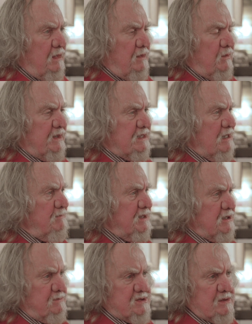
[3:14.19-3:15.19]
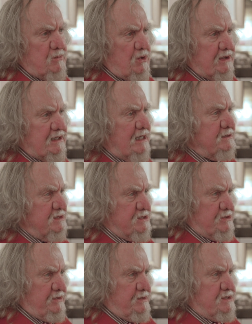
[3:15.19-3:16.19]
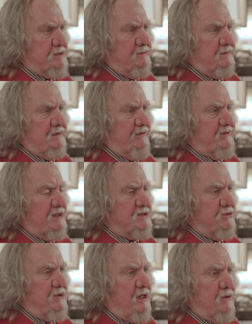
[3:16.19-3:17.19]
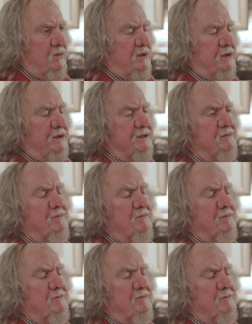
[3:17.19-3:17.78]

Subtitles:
But it can become somewhat cancerous, if that's the right word.